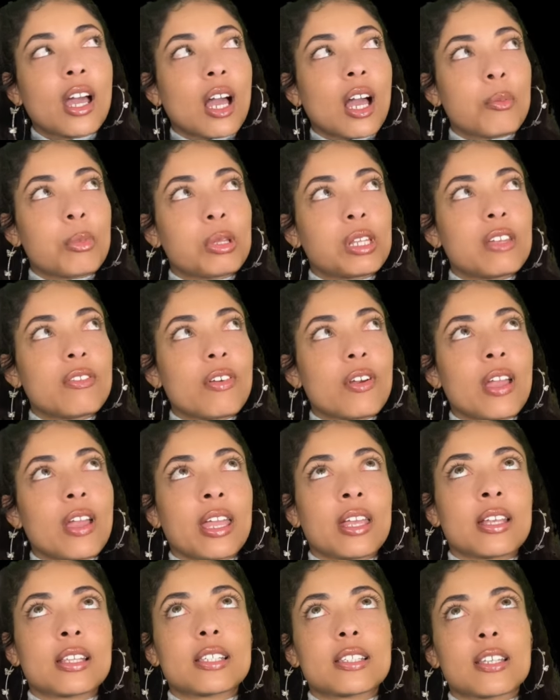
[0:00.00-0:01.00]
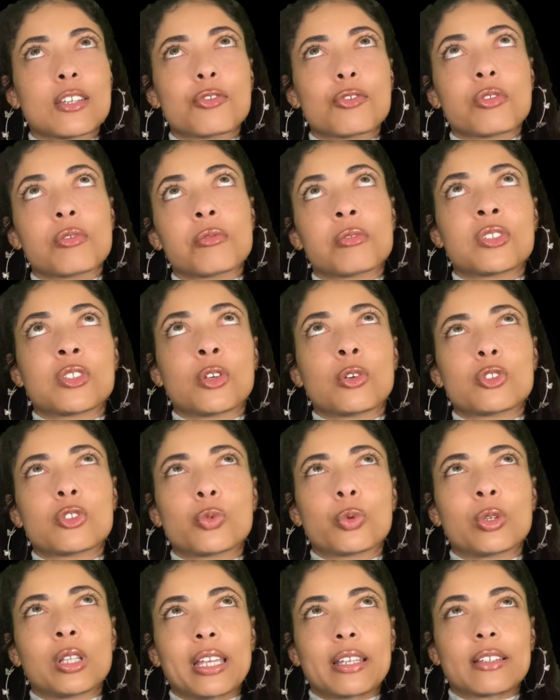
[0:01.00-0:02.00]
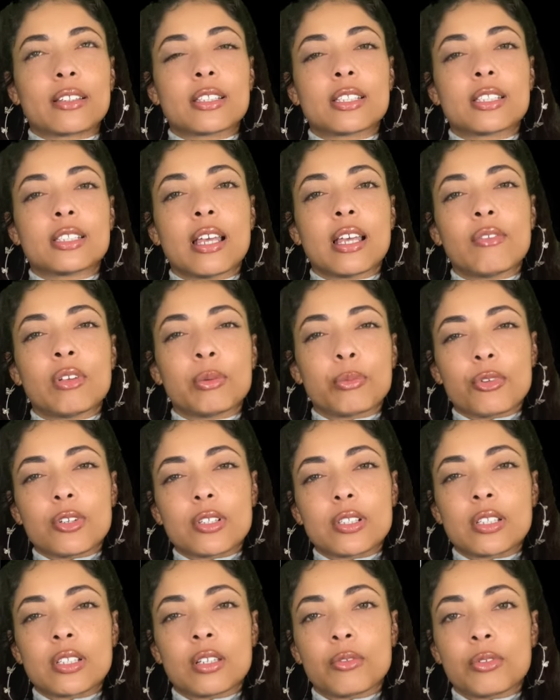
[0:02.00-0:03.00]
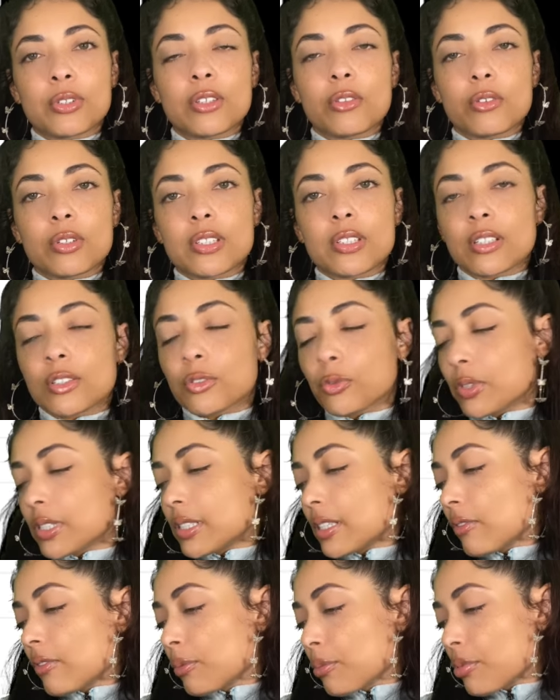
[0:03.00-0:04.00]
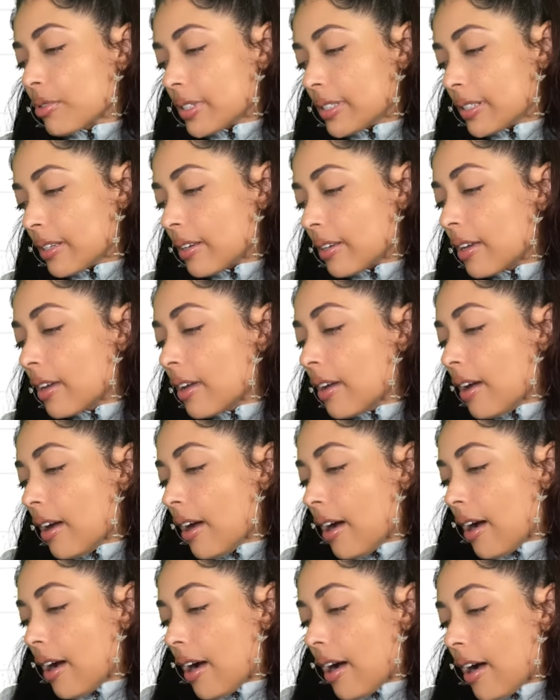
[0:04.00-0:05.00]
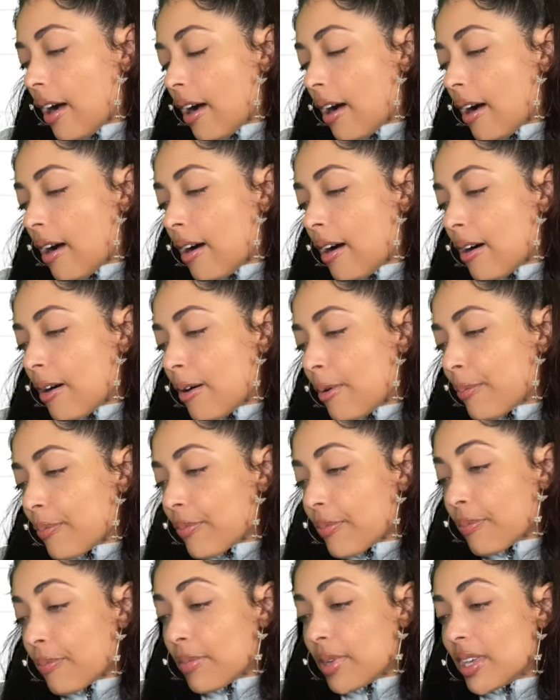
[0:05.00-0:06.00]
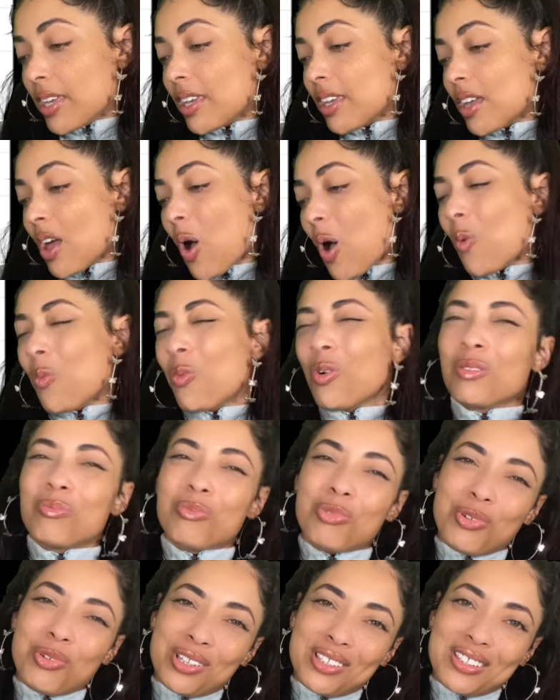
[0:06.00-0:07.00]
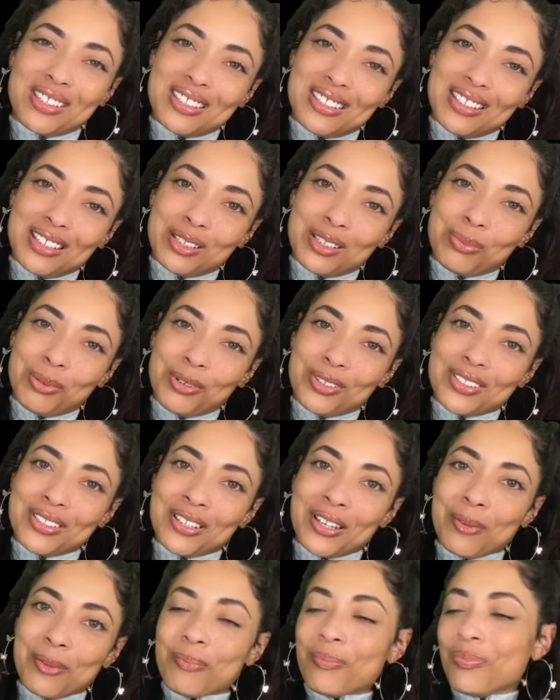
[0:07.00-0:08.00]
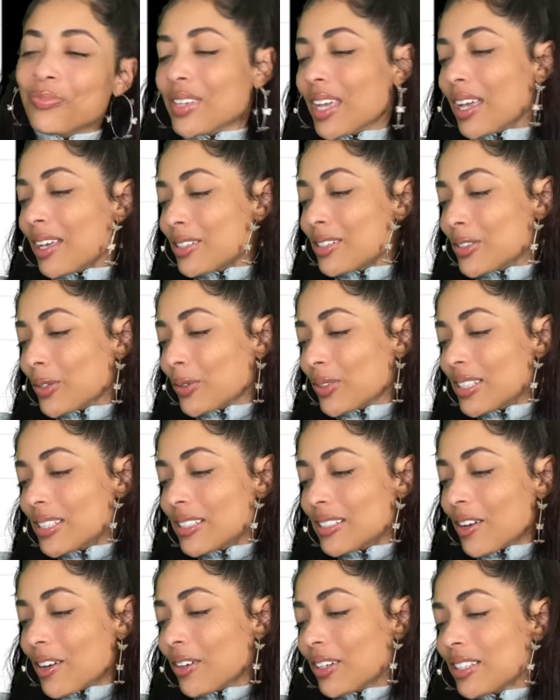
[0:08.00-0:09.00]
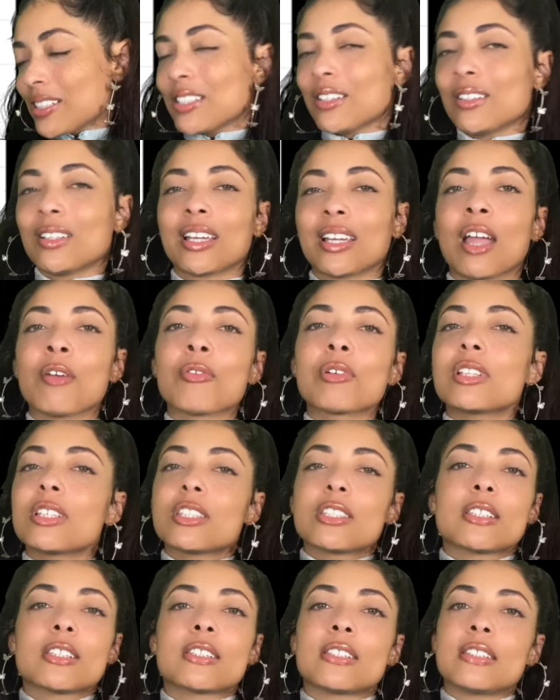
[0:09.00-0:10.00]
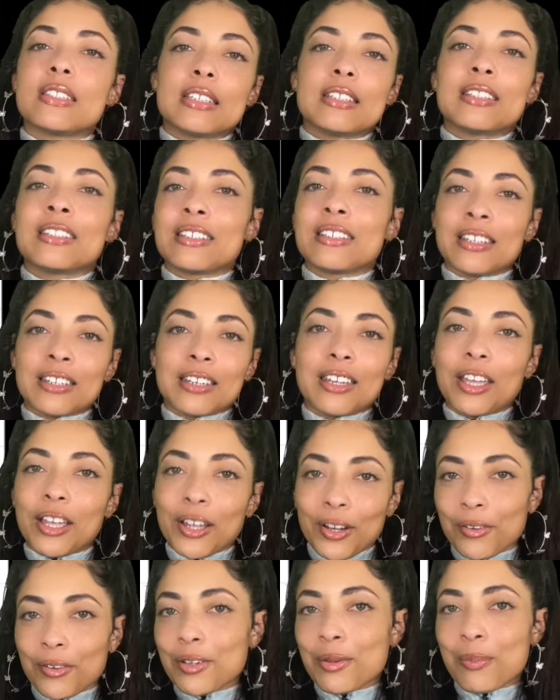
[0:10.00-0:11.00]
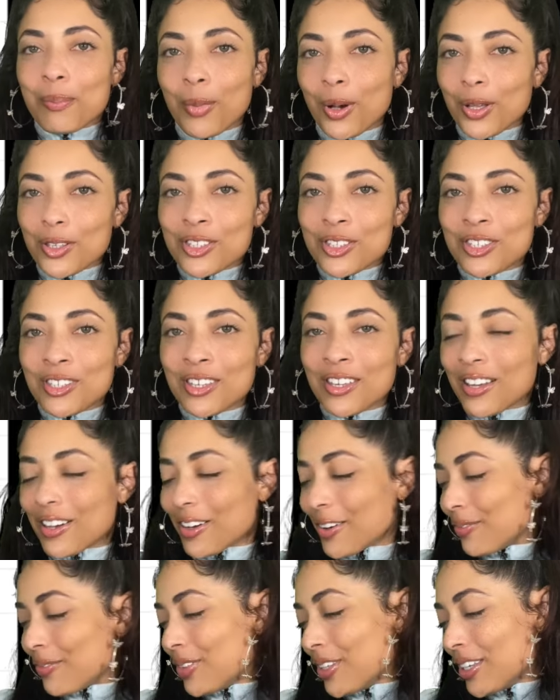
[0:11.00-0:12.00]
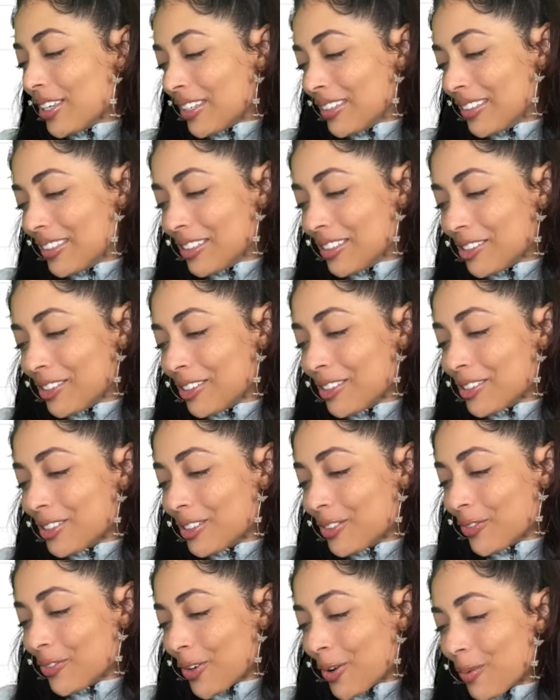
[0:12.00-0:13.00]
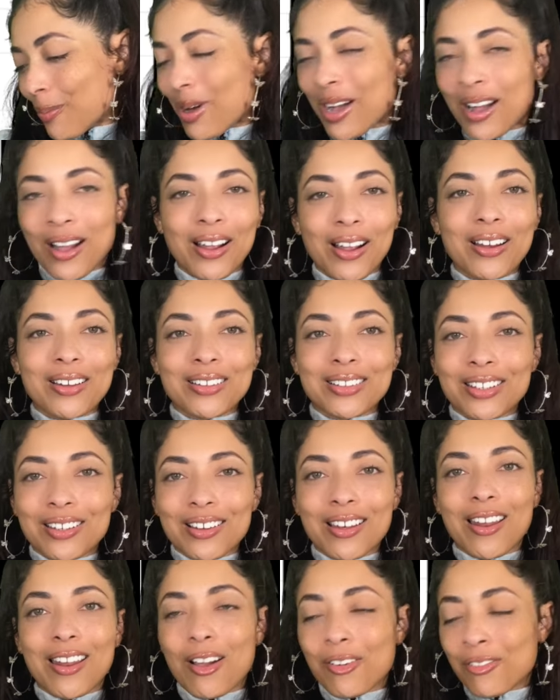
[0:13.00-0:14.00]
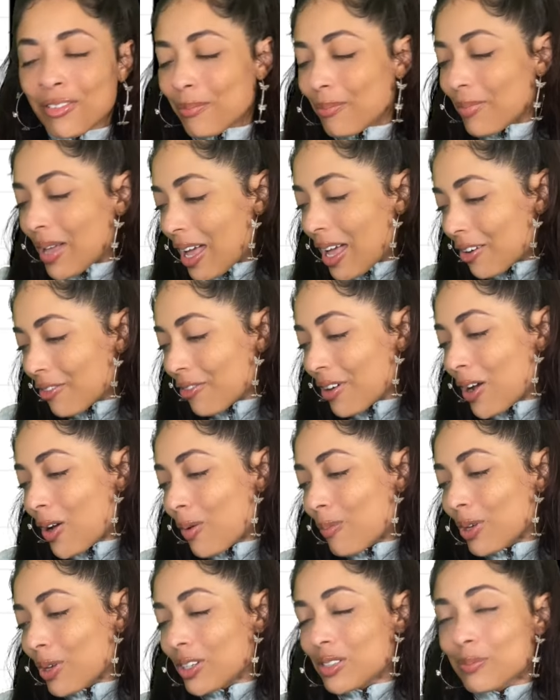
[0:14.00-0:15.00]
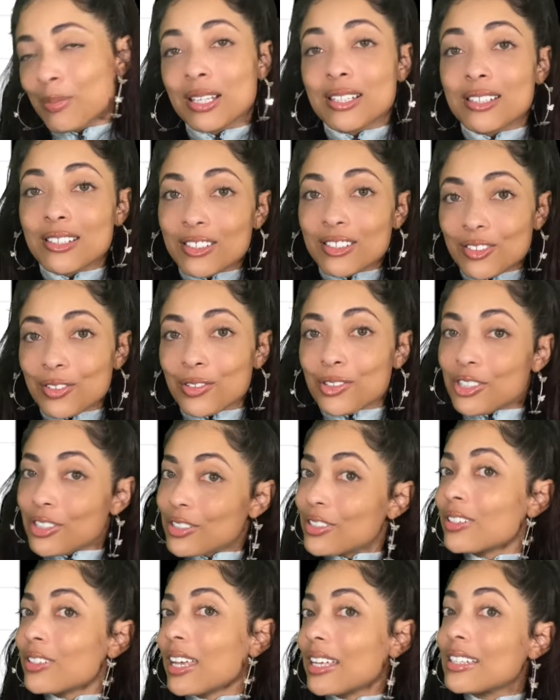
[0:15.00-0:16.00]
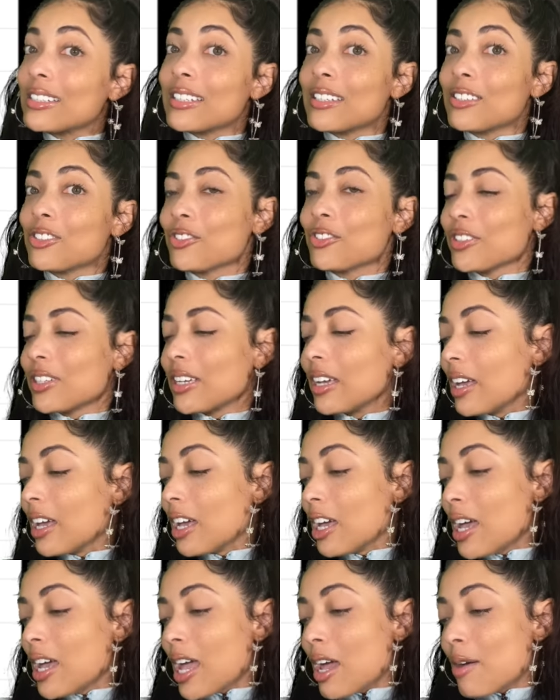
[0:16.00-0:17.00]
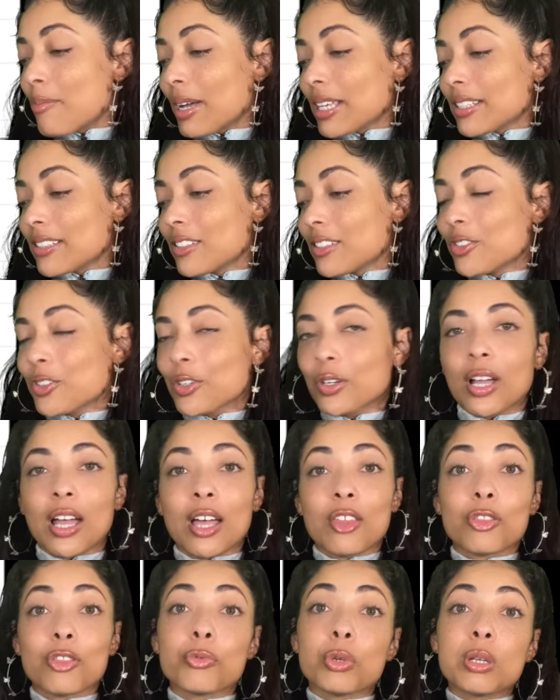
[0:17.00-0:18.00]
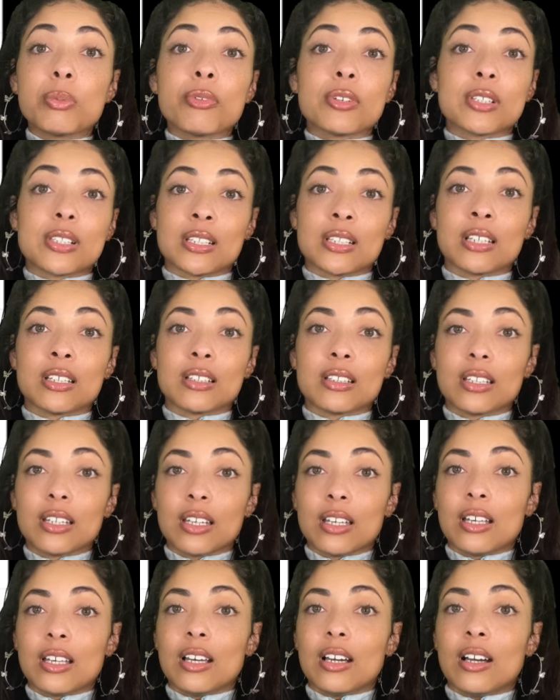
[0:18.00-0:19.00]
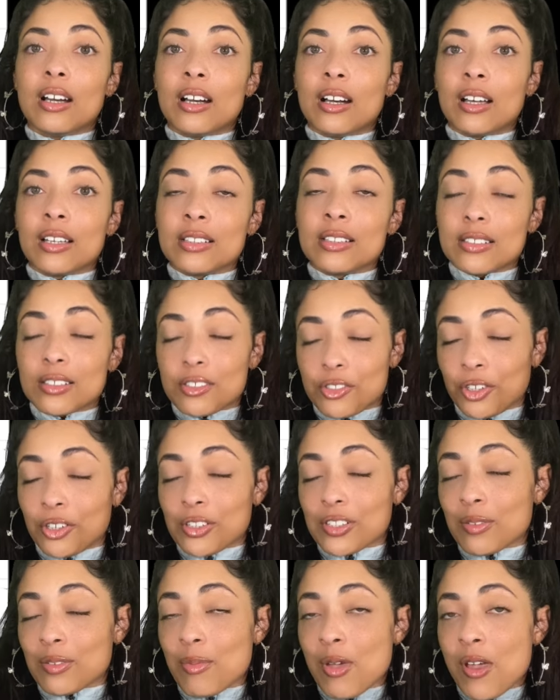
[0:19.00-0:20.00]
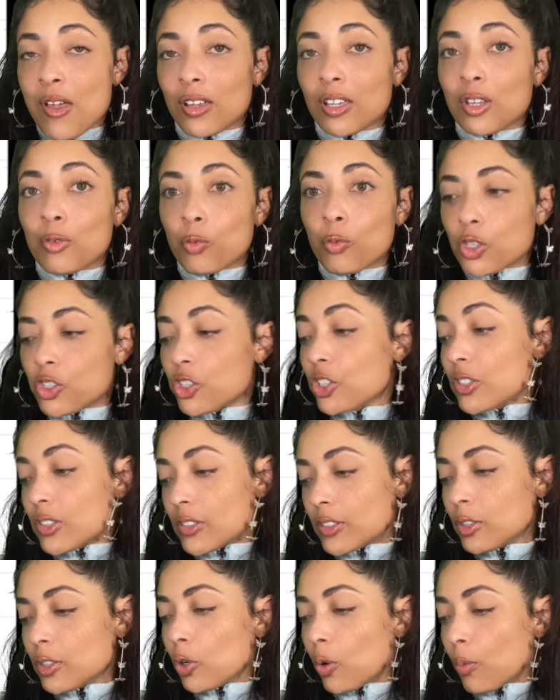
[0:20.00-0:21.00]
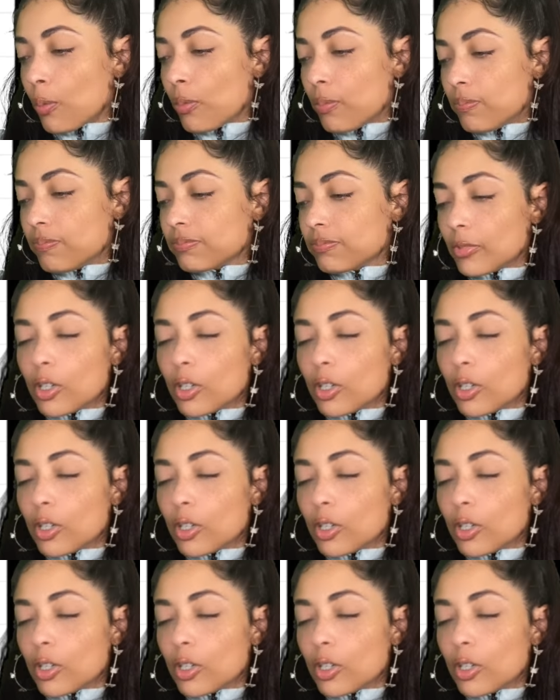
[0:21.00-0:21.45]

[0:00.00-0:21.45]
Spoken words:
I believe her ancestry results were like 7%. It was either 6 or 7%. Me 1.6%. And so this is how I can tell, like, I really just didn't inherit much of the Indigenous from our Nicaraguan background, because my sister, she's on Ancestry, and my sister got 3% Indigenous American, which is, you know,